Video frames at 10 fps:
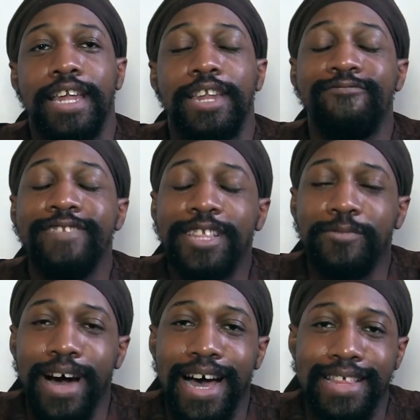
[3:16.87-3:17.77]
The
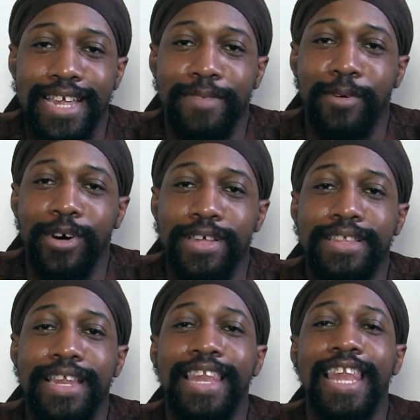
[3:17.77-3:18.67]
reason why I say that is because
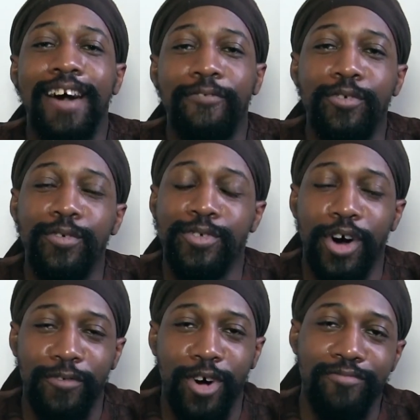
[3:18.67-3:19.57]
the levels
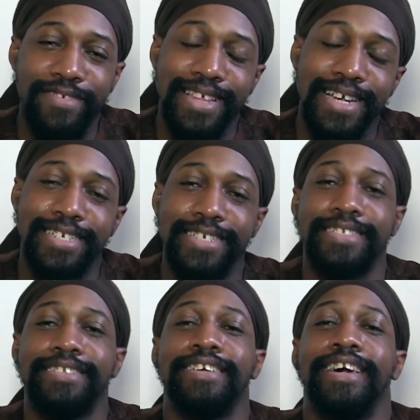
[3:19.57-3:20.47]
of
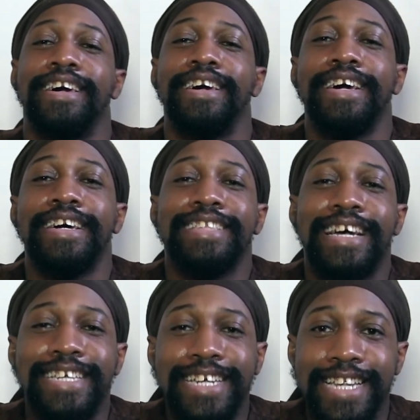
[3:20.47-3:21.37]
conversation, yeah,
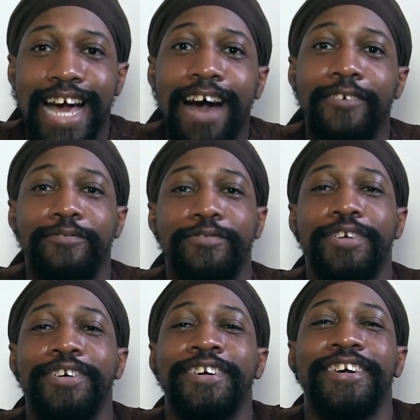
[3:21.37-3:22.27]
that she can have
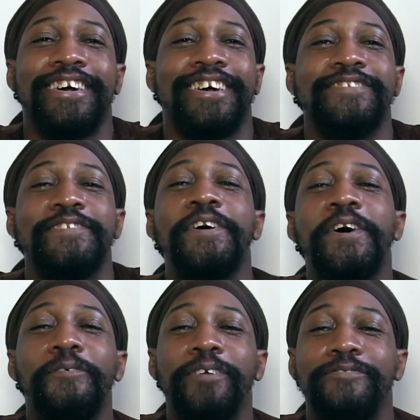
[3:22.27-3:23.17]

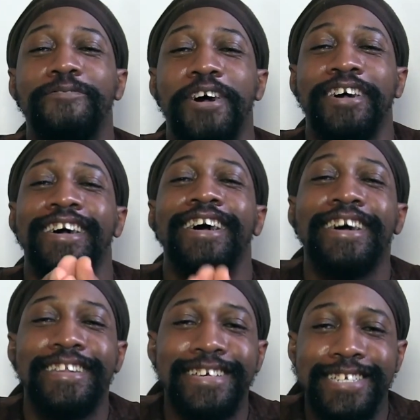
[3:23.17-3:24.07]
with
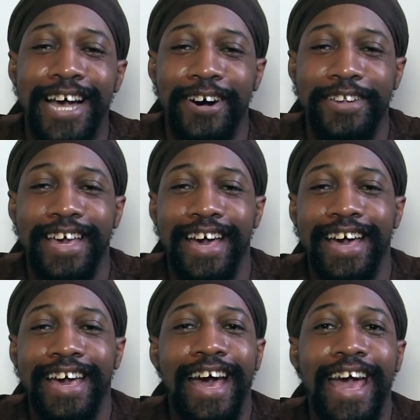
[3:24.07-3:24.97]
this child,
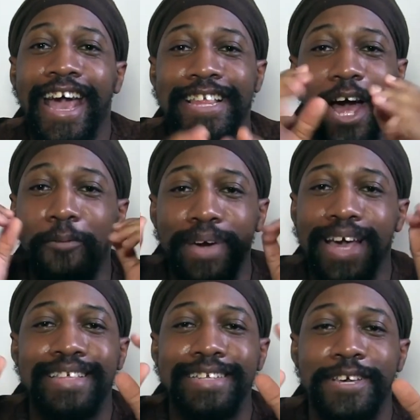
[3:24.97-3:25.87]
yeah, is
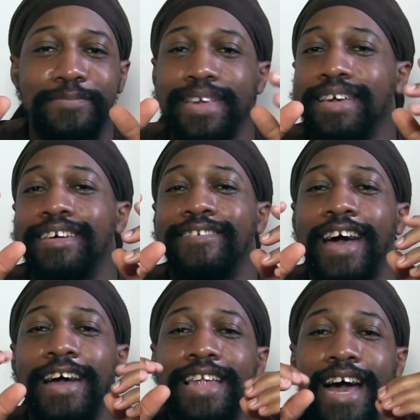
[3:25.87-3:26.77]
amazing to me,
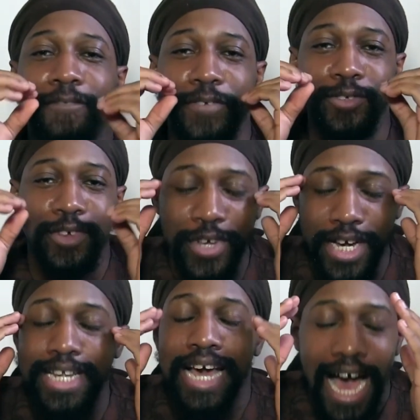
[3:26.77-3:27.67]
right? Like this,
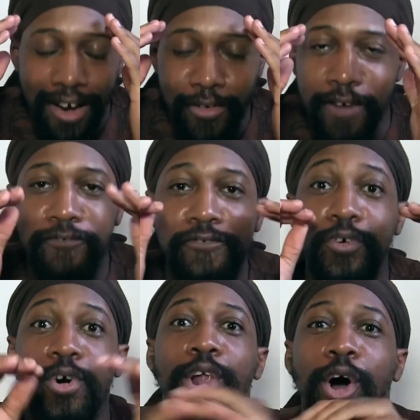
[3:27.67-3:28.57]
she can have a
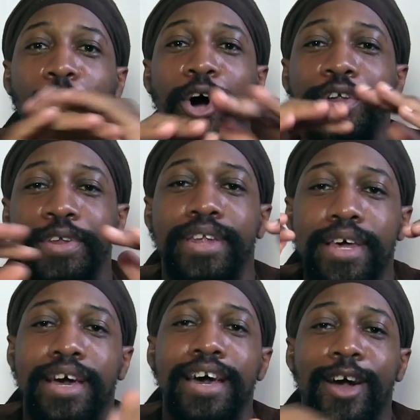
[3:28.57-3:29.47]

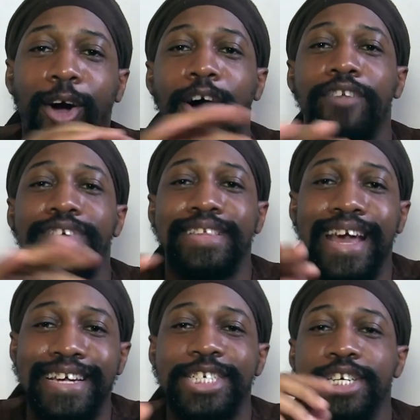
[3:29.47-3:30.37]
full-on
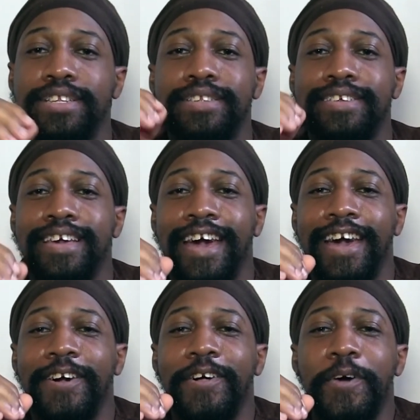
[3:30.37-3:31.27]
conversation,
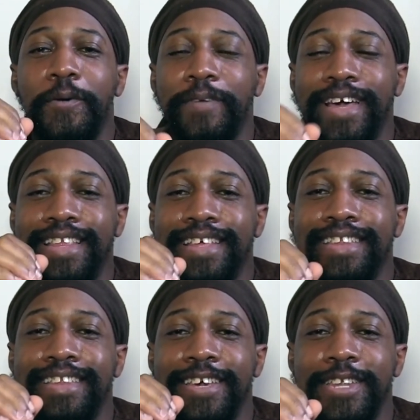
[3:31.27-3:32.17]
yeah, with
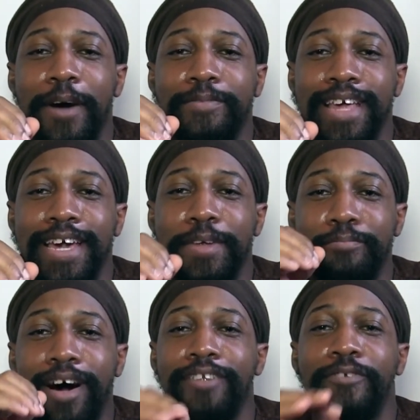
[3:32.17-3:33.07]
the, what I'm saying, the
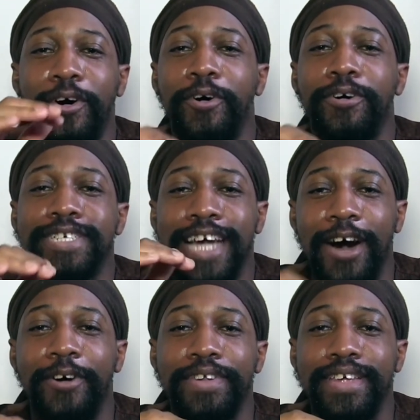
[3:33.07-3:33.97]
month-old
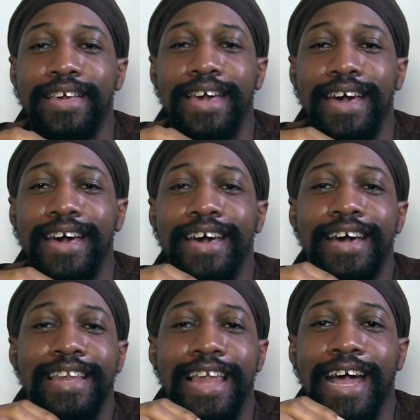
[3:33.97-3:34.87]
child, yeah,
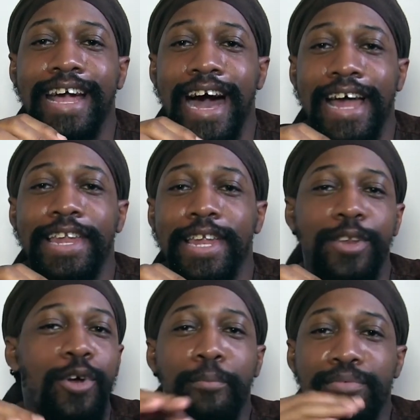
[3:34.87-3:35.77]
like, and
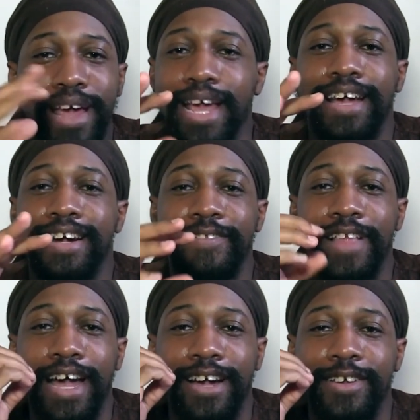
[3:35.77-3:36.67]
not break,
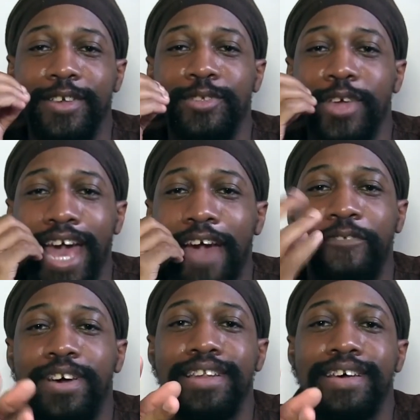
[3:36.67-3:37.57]
like it
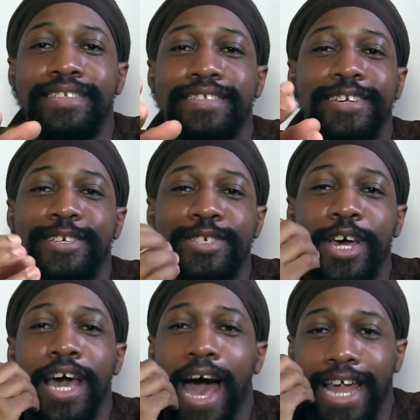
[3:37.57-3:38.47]
effortless,
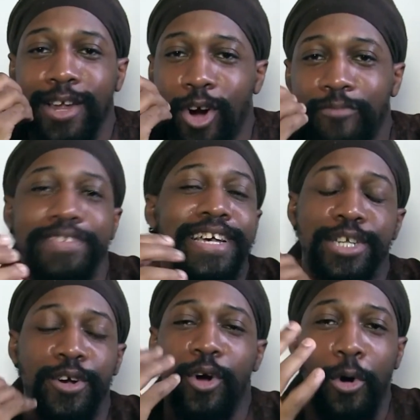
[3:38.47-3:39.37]
just, and the
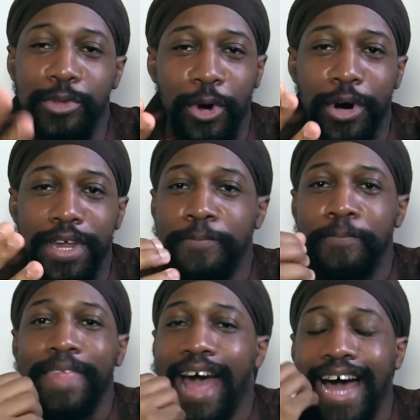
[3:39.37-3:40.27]
conversation goes on
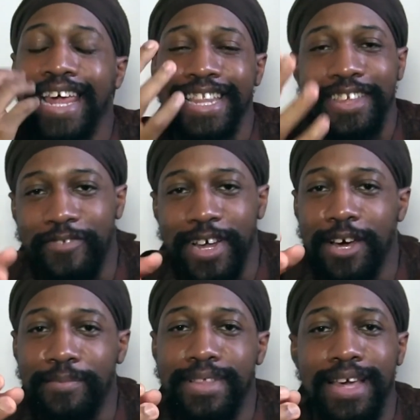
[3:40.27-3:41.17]
and it
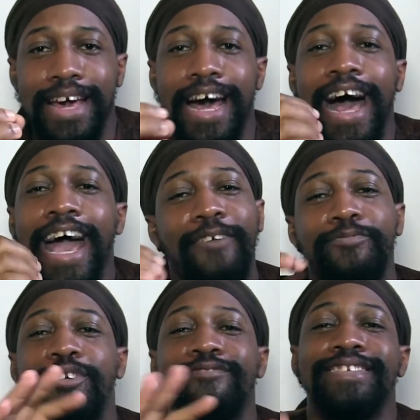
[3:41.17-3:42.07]
develops, yeah. I
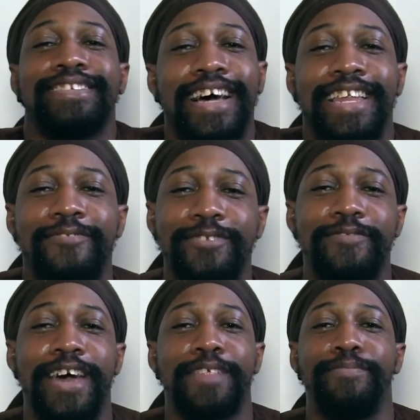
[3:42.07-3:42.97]
have not reached that level
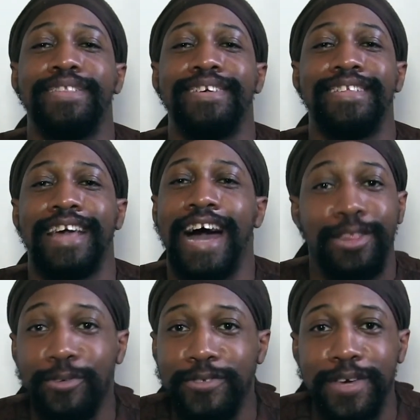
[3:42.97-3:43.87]
of expertise yet. I
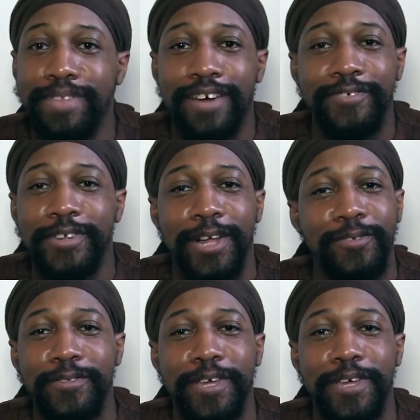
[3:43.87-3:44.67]
talked to him enough, yeah,